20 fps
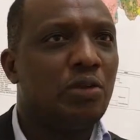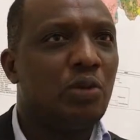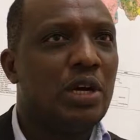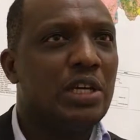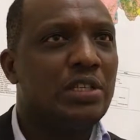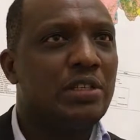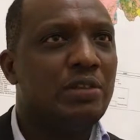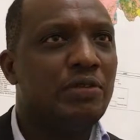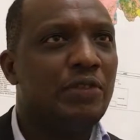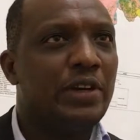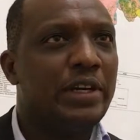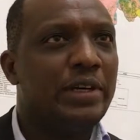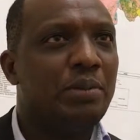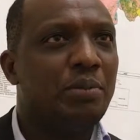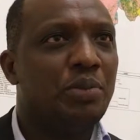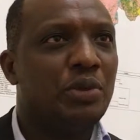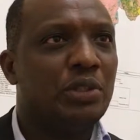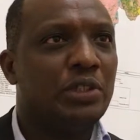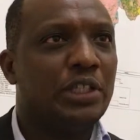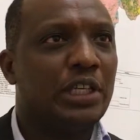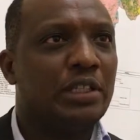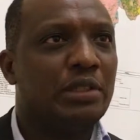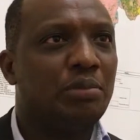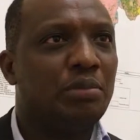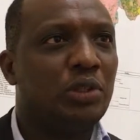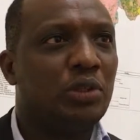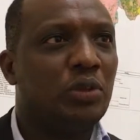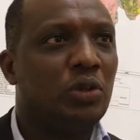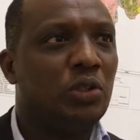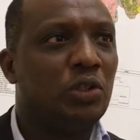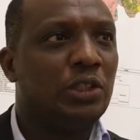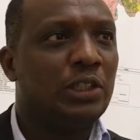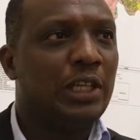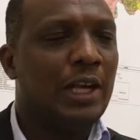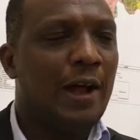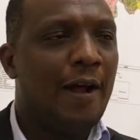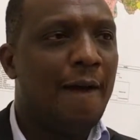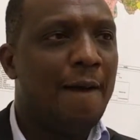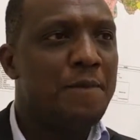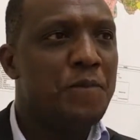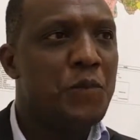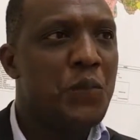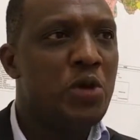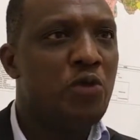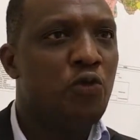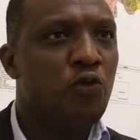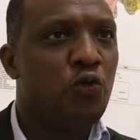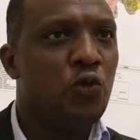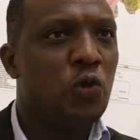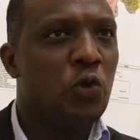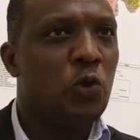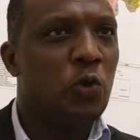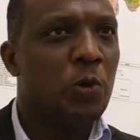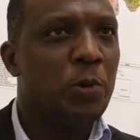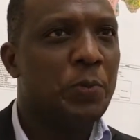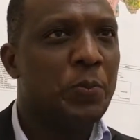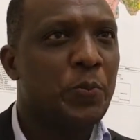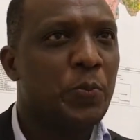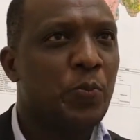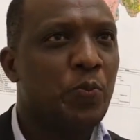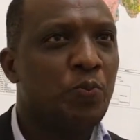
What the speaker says: was very important because before,